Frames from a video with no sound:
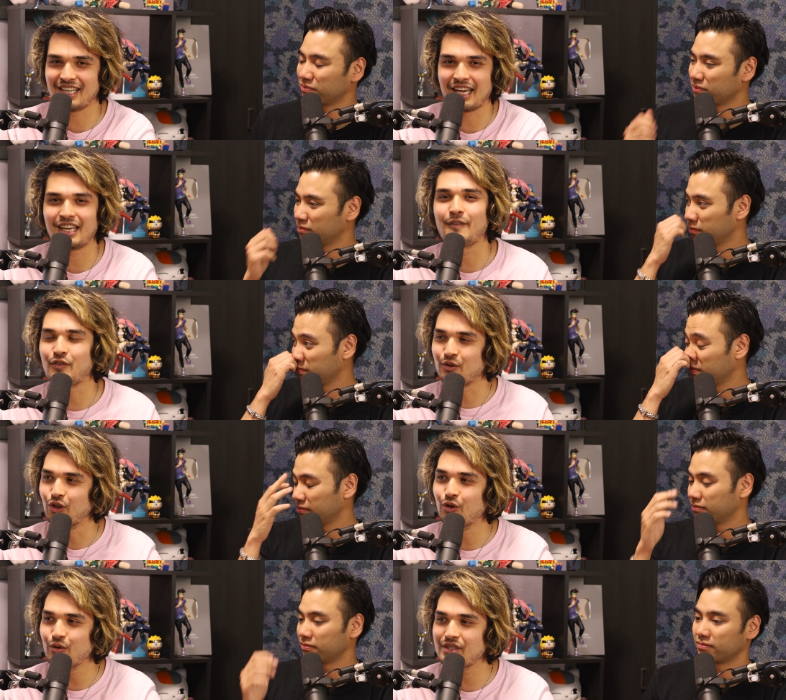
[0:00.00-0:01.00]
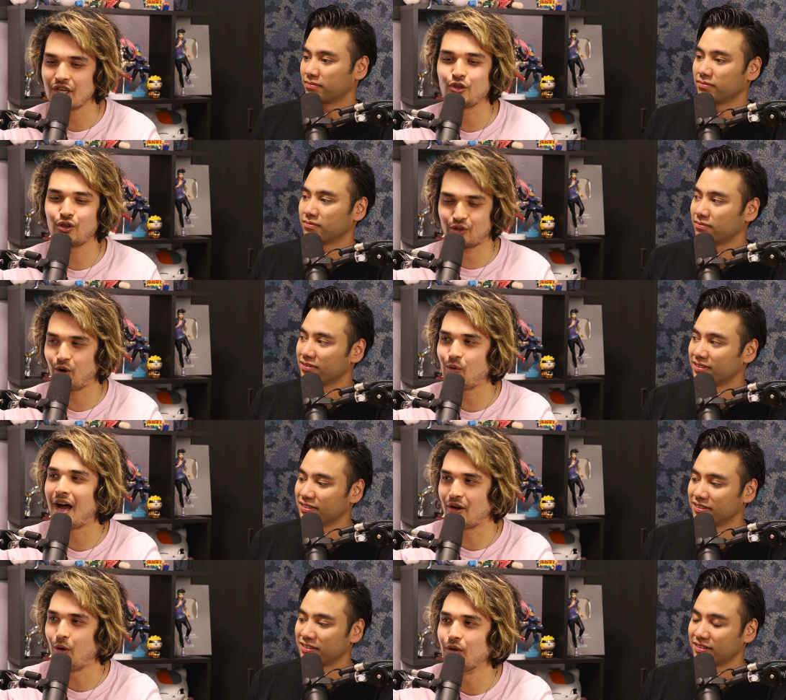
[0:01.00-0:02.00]
Speaker 1: like, if you lose, you
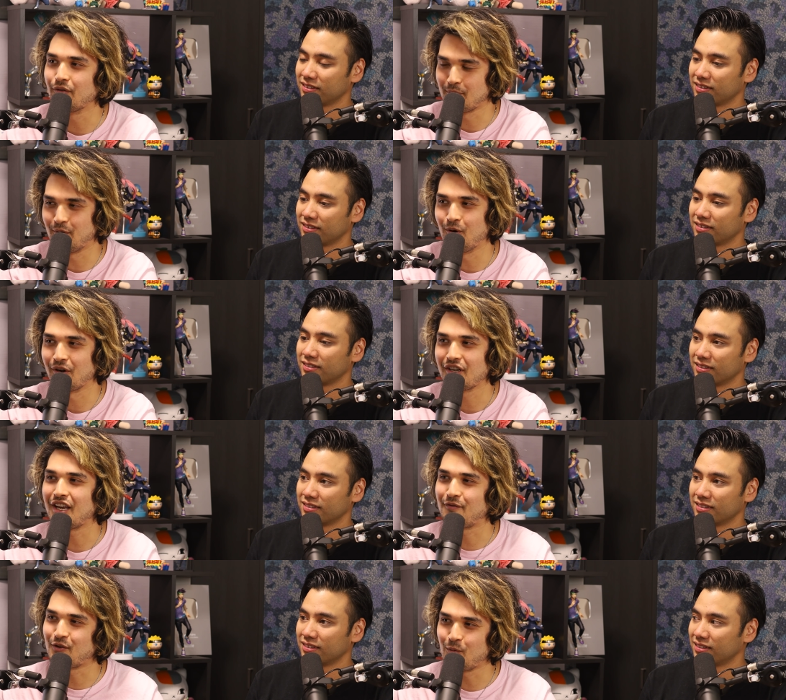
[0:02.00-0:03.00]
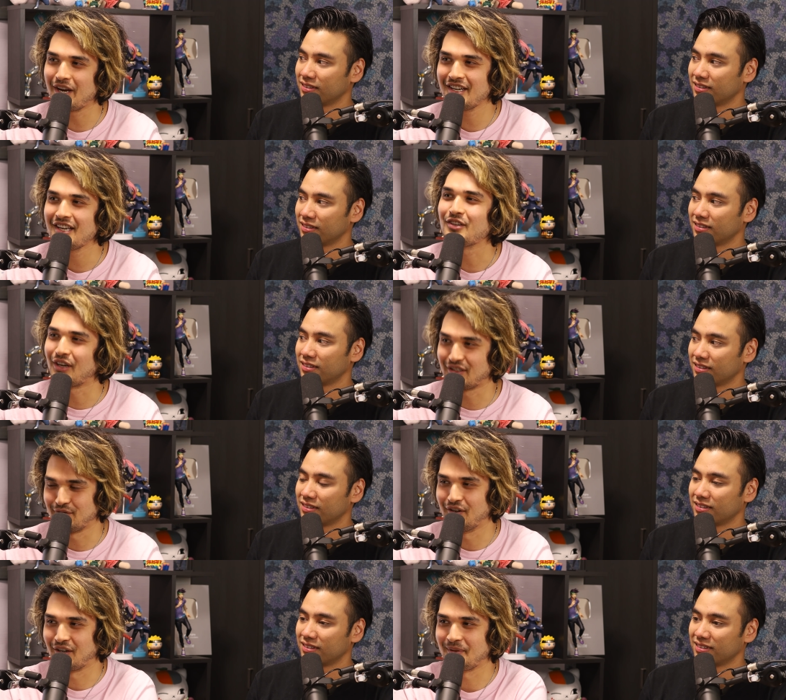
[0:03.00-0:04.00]
throw out all of your porn. If you win, you
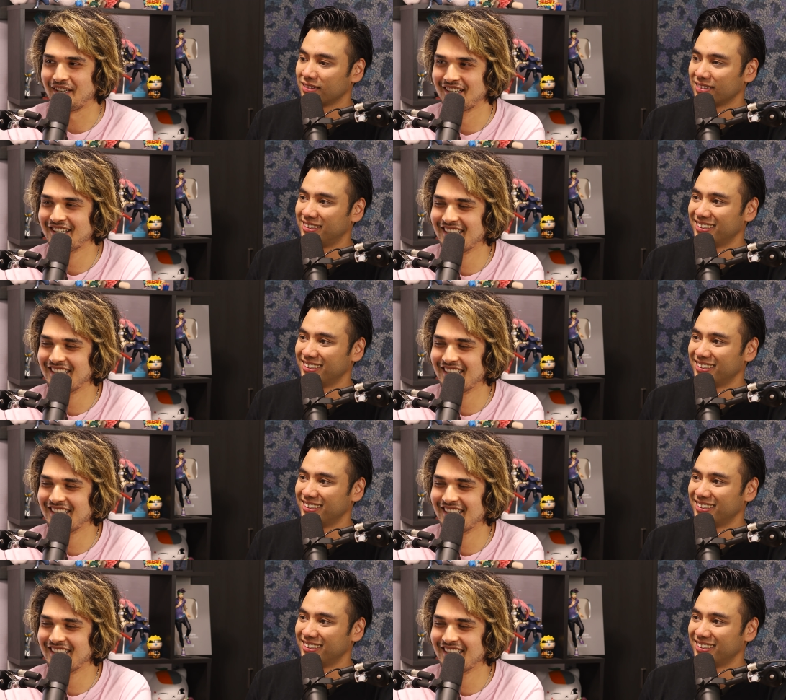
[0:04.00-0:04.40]
get to fuck me.